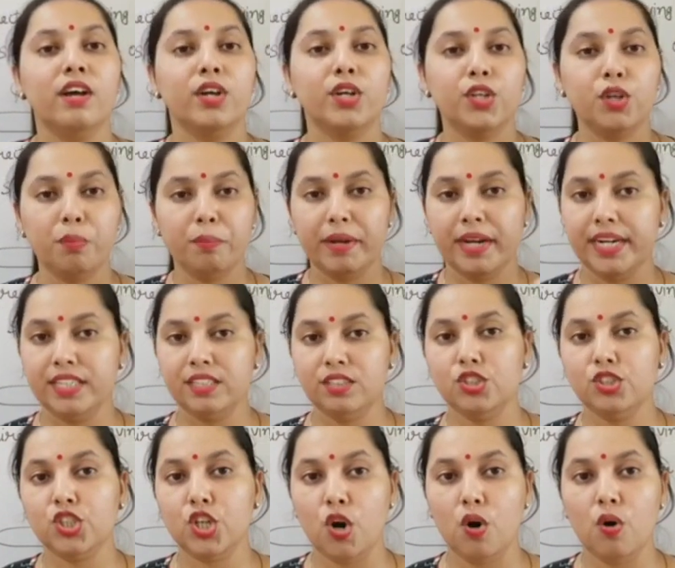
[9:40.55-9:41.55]
You made
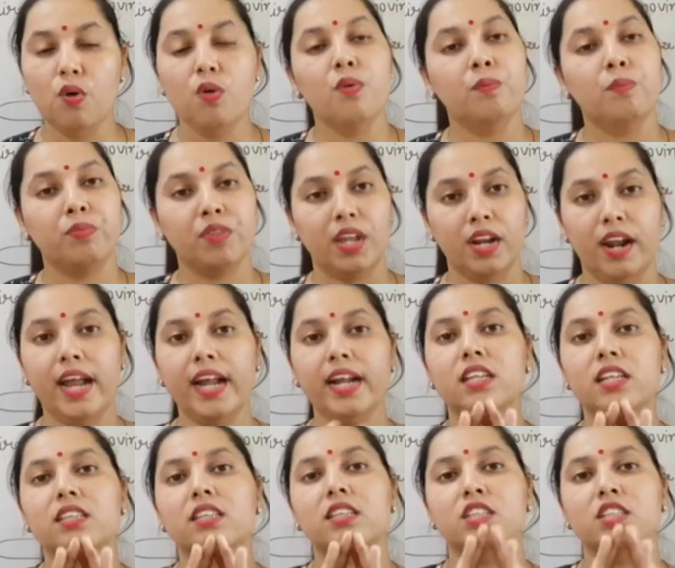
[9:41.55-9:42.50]
a dough. Right,